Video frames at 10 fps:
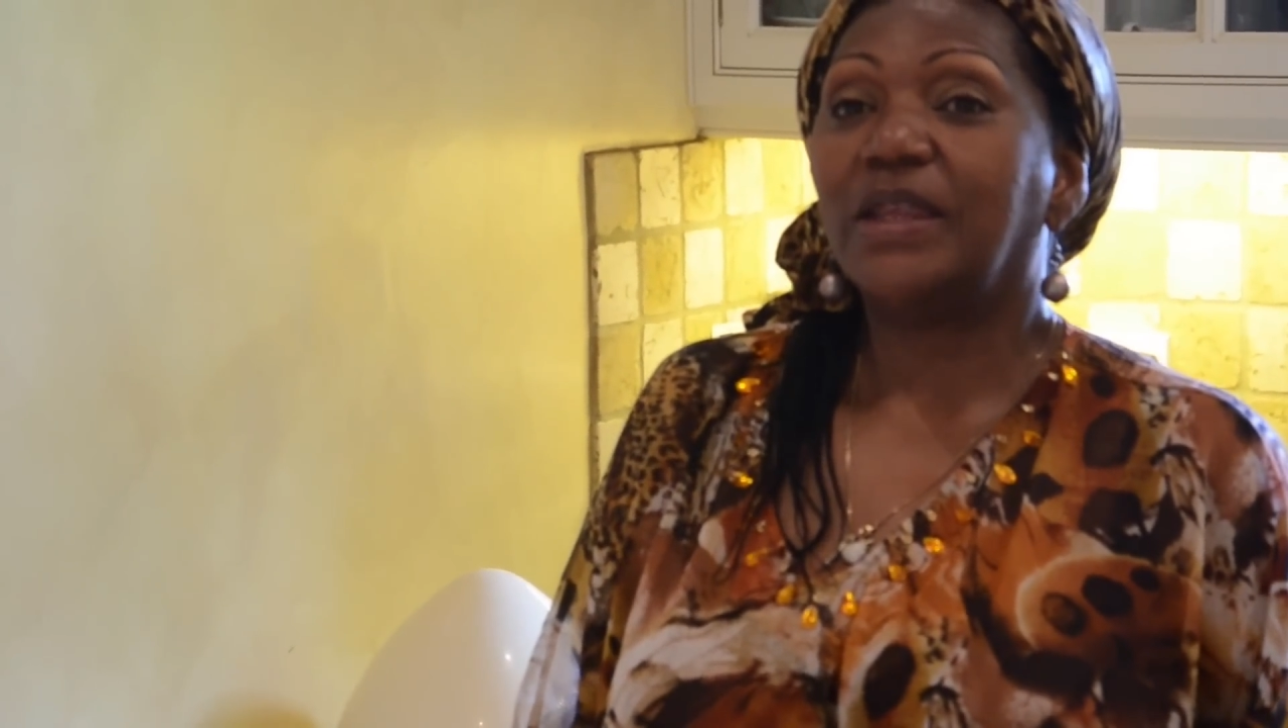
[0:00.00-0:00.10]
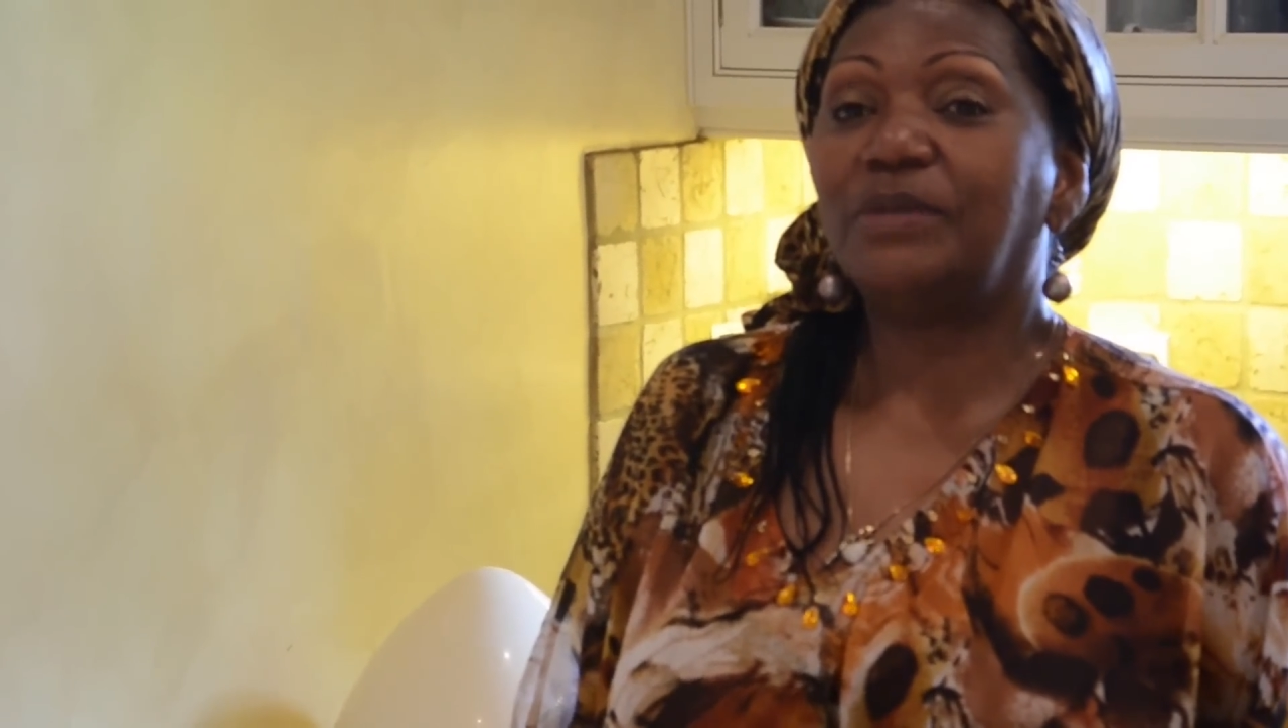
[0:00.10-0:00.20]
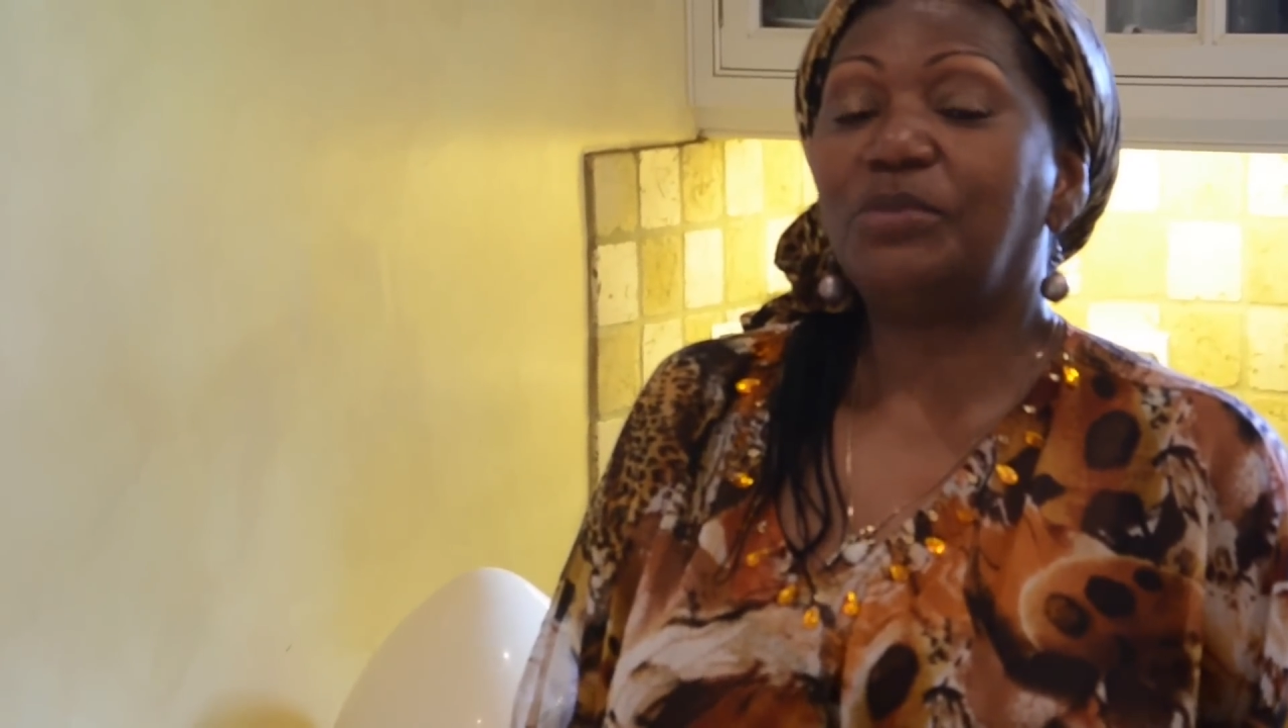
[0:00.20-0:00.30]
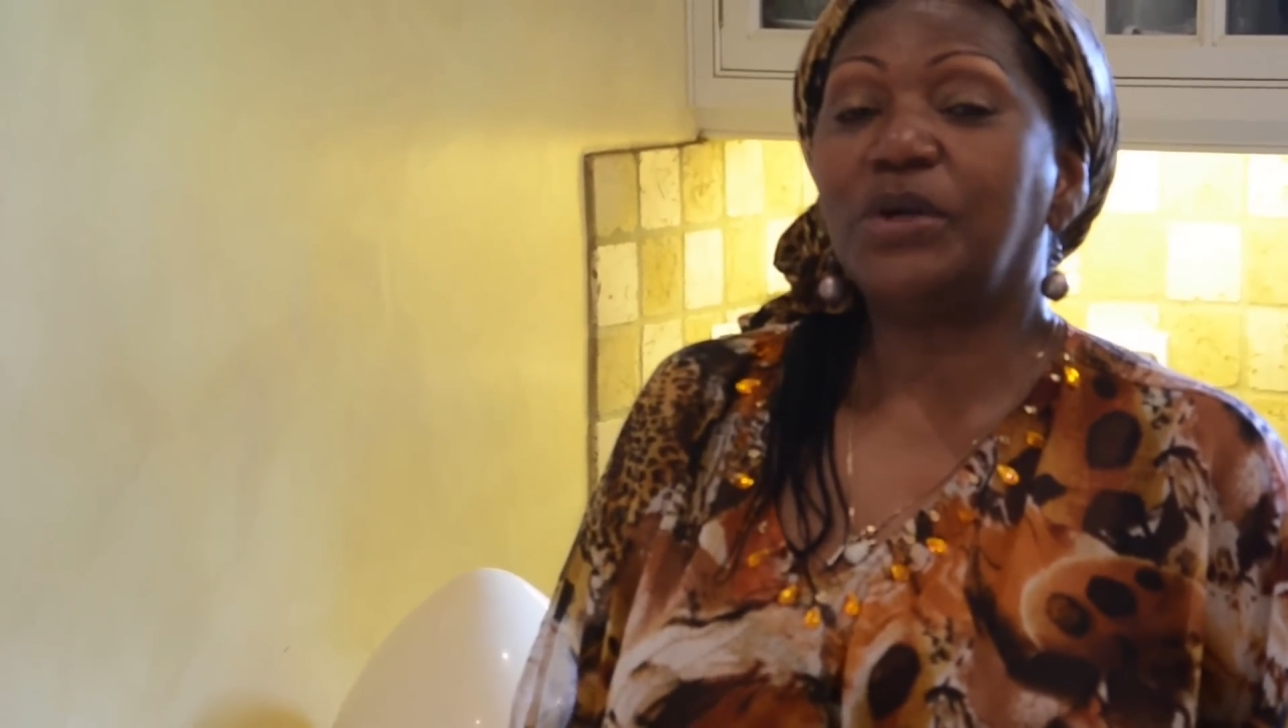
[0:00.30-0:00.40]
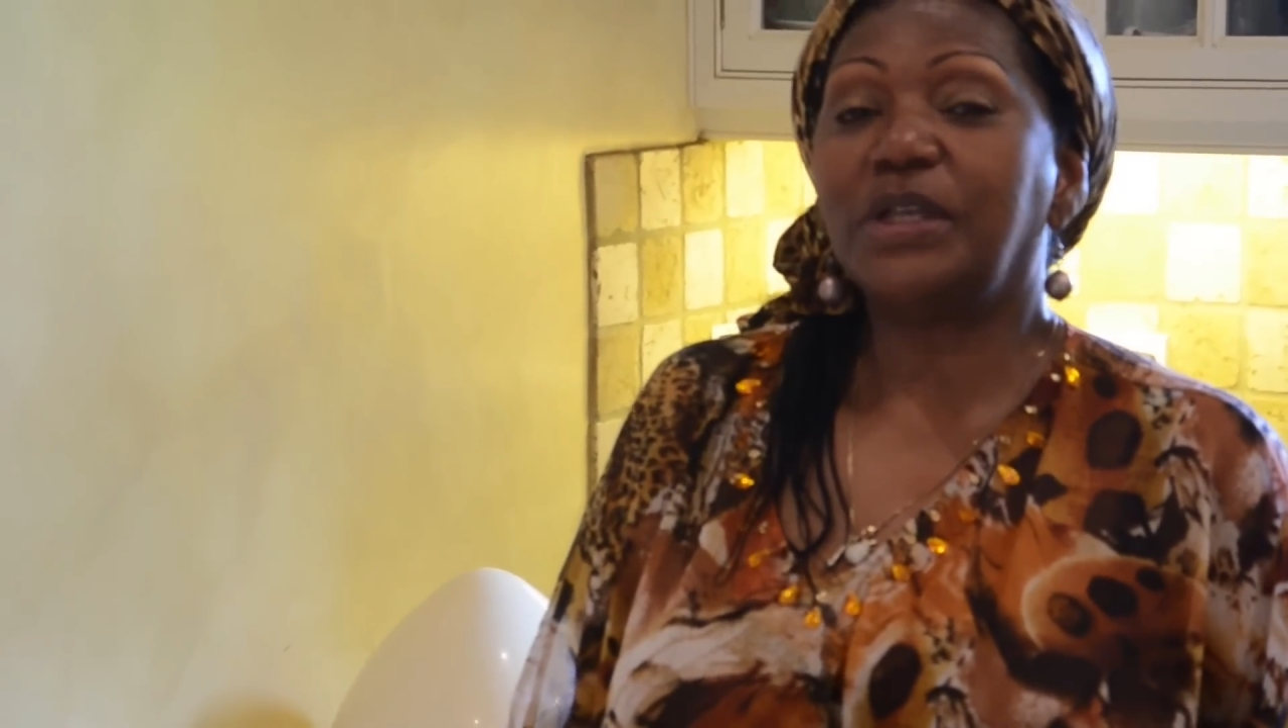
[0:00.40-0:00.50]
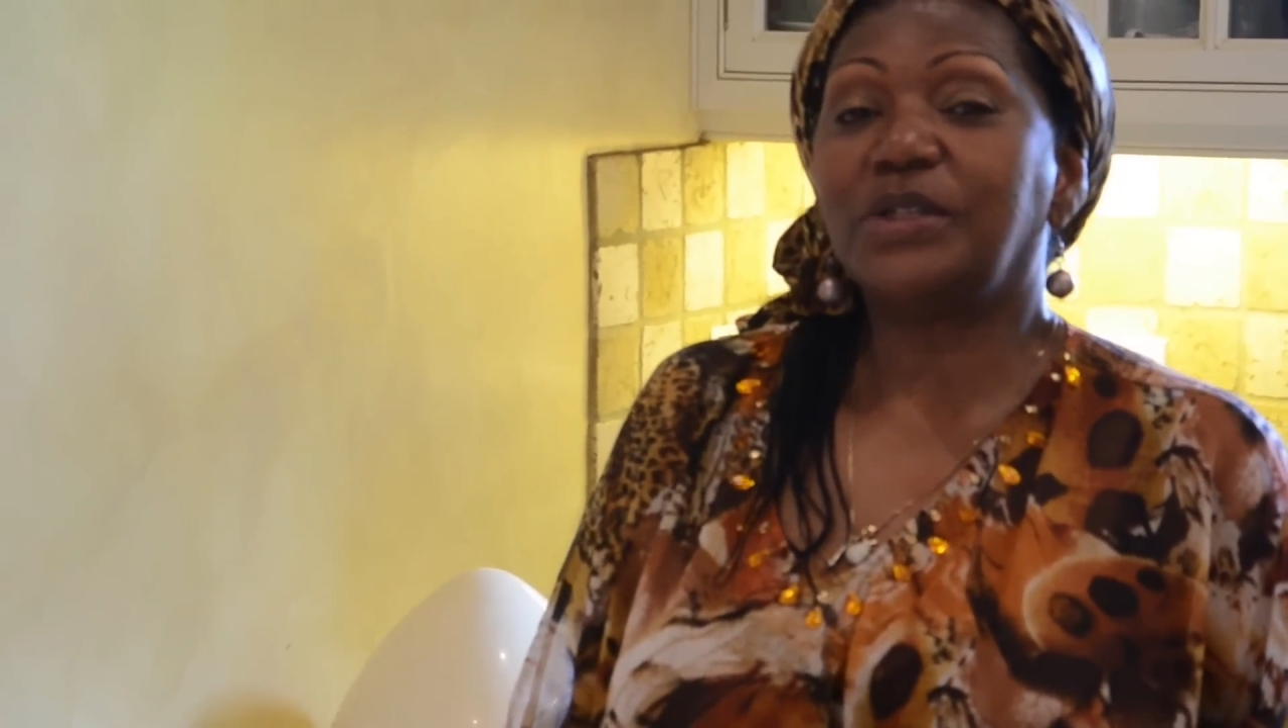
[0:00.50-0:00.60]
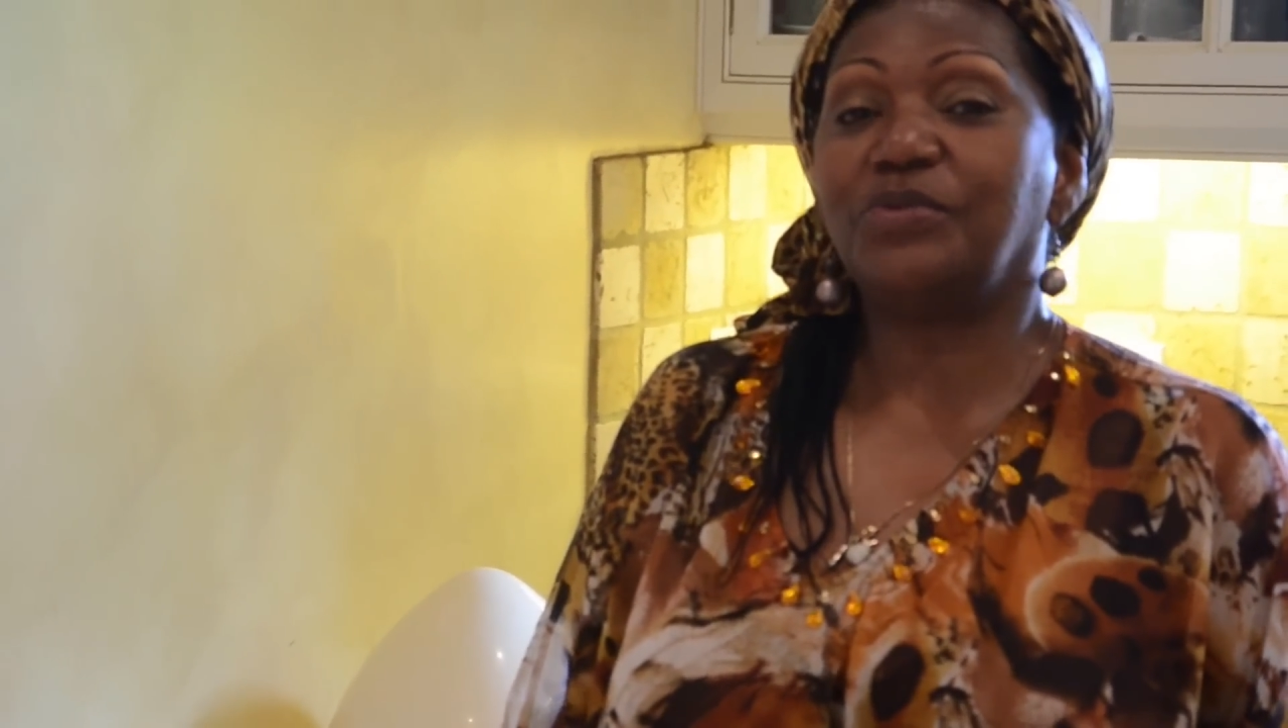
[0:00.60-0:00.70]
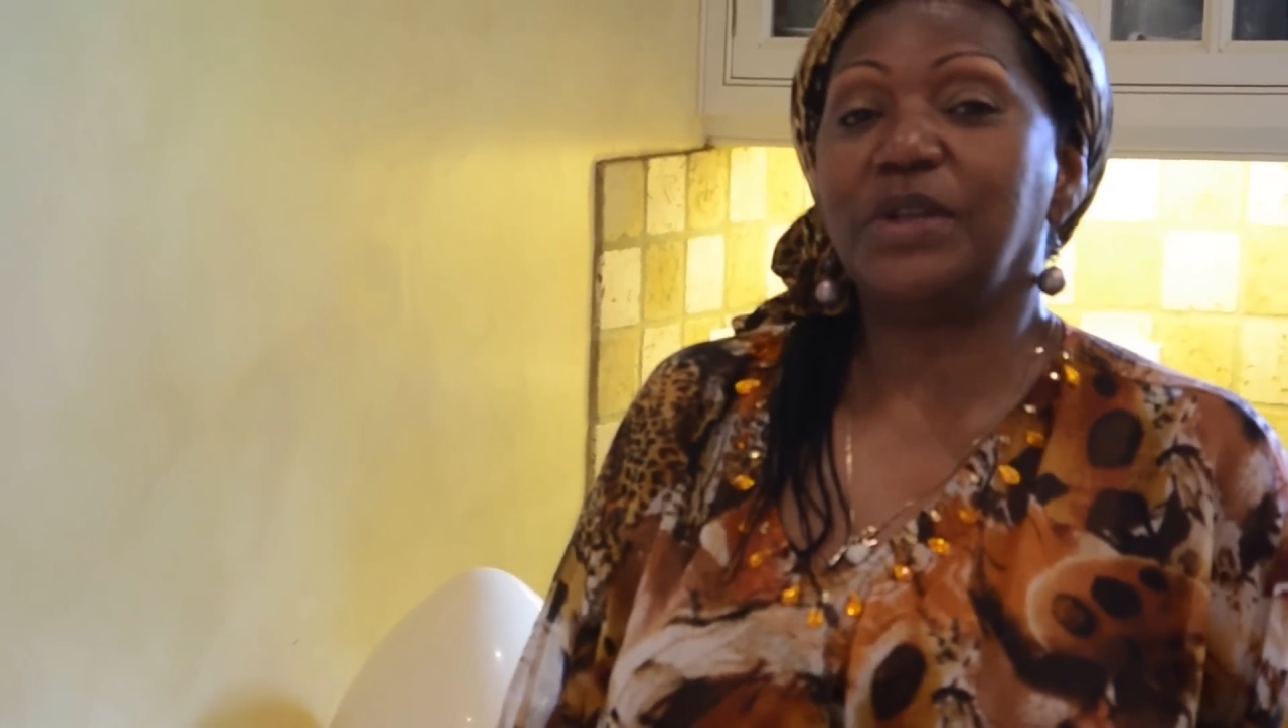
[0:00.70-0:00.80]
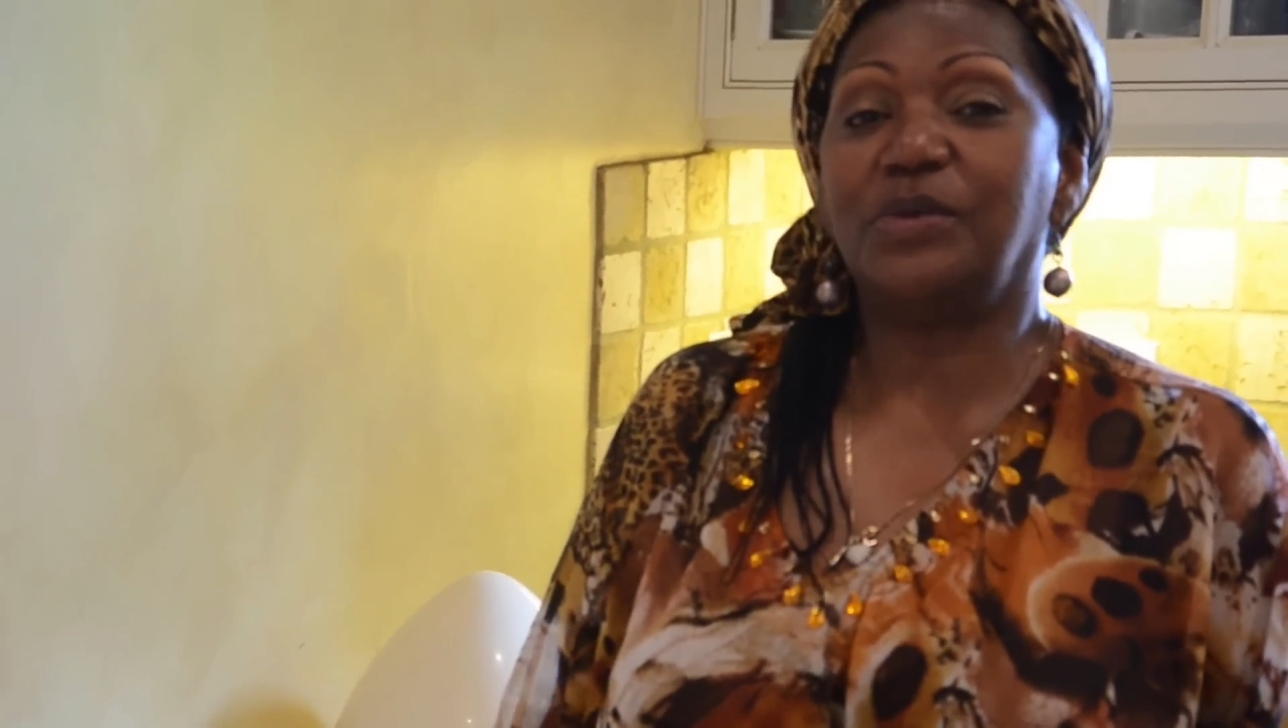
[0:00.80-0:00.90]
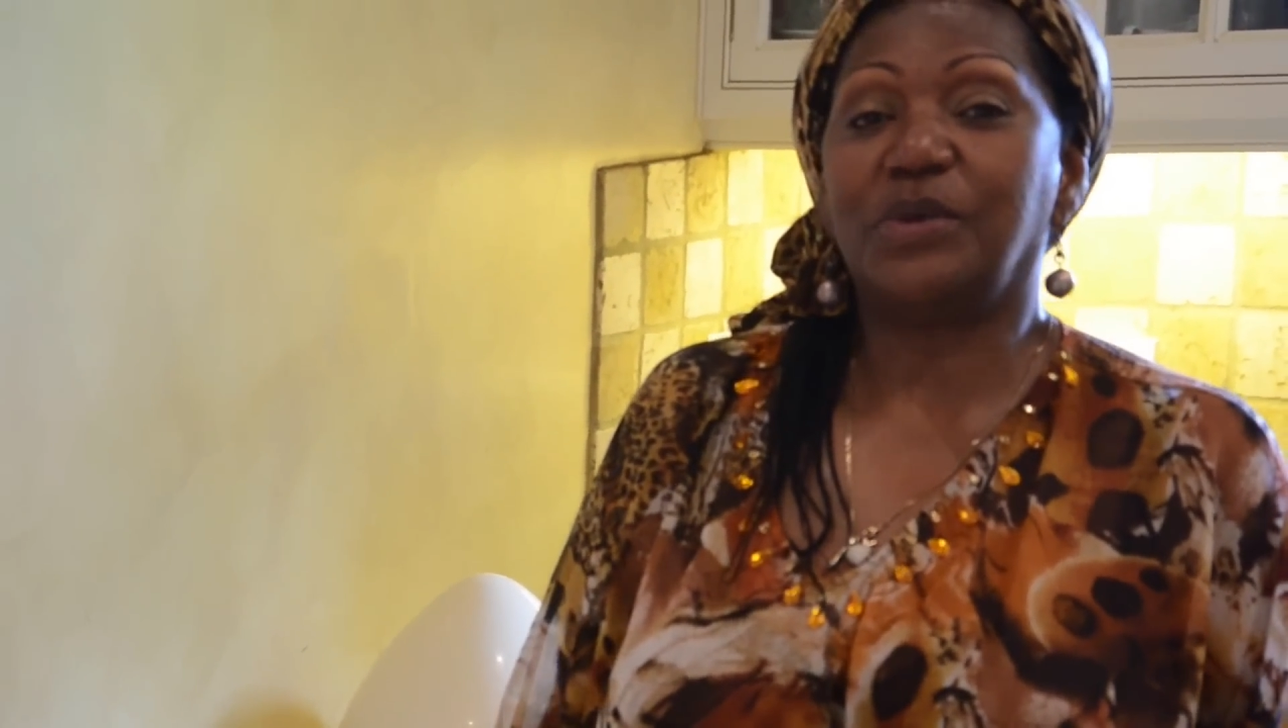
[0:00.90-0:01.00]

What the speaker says: The book is really